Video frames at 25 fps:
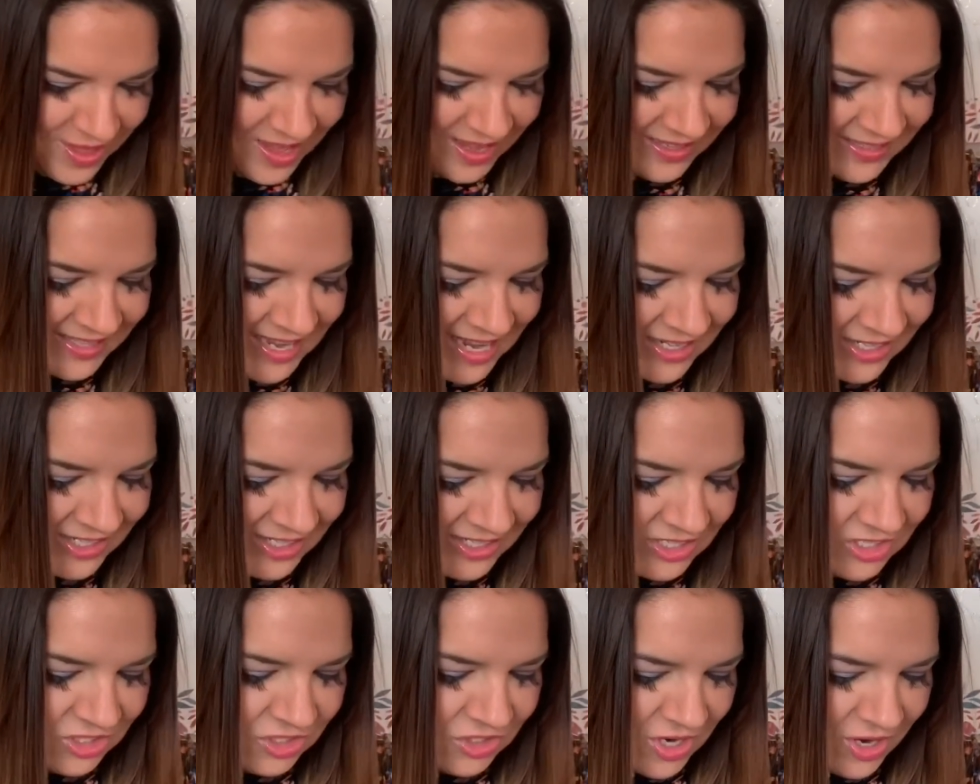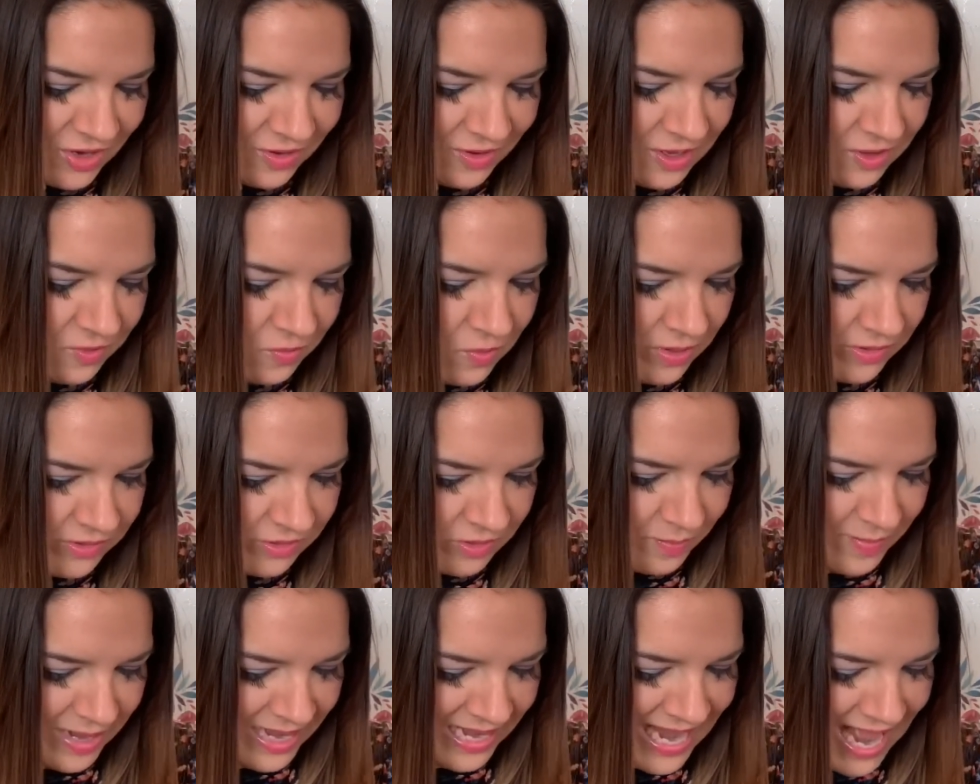things actually to show you. One's
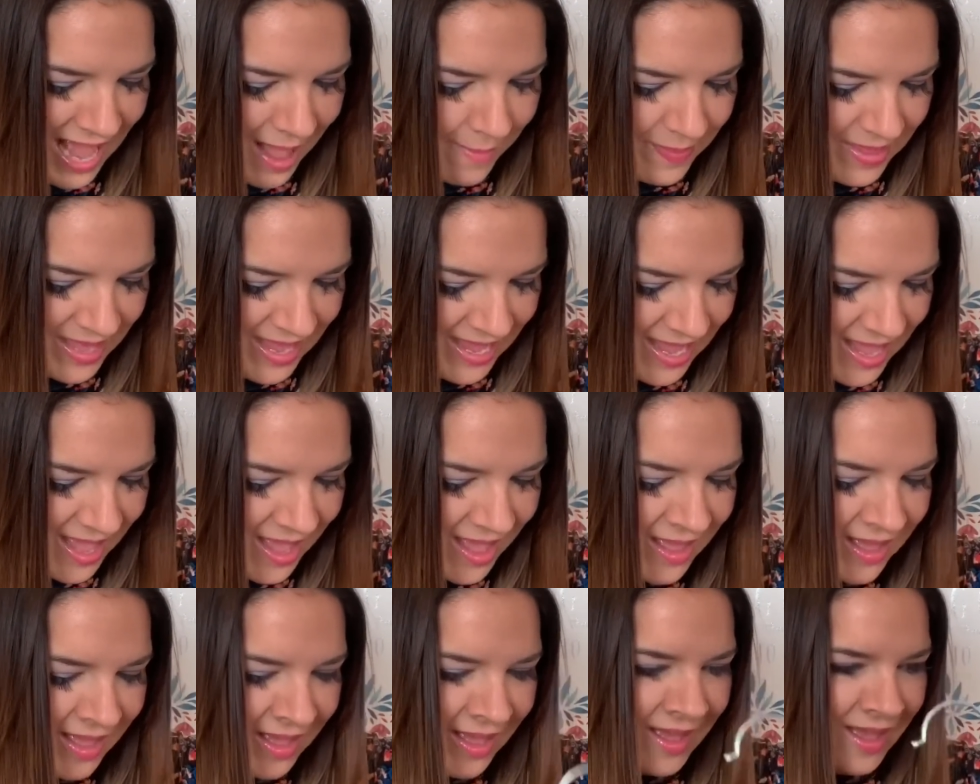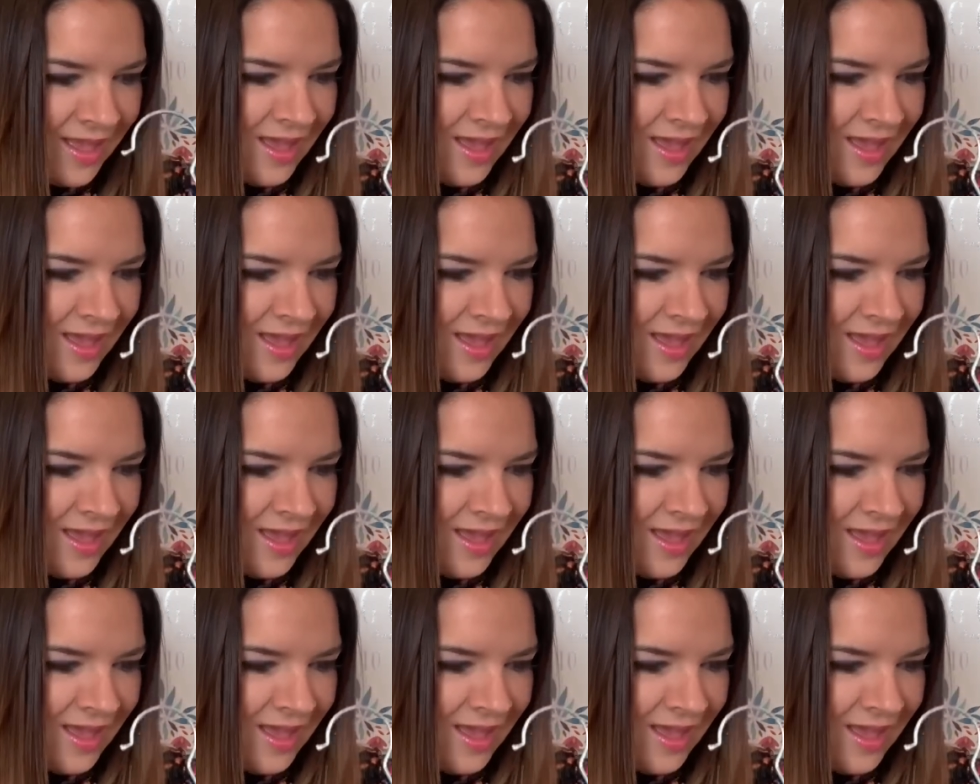on my lap here.